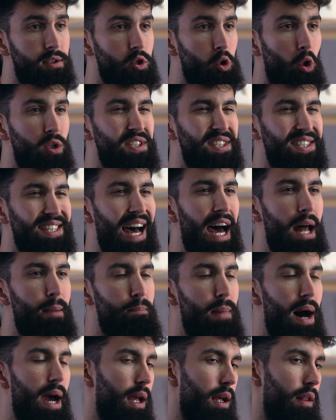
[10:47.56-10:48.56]
start
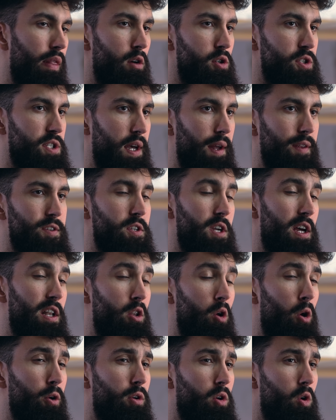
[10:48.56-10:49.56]
sandbagging their sets and
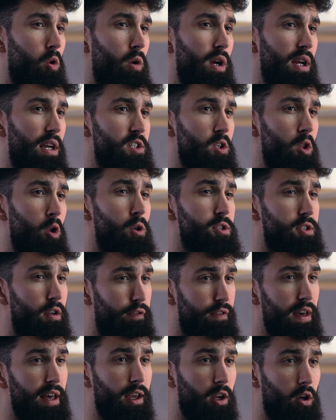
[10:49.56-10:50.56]
not going as close to
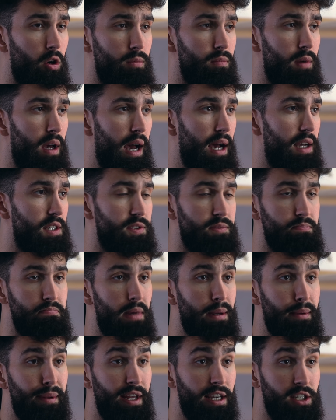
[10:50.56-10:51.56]
failure as
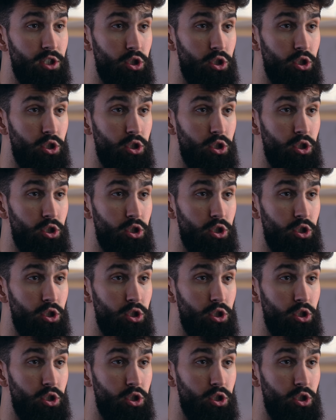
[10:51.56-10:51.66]
maybe they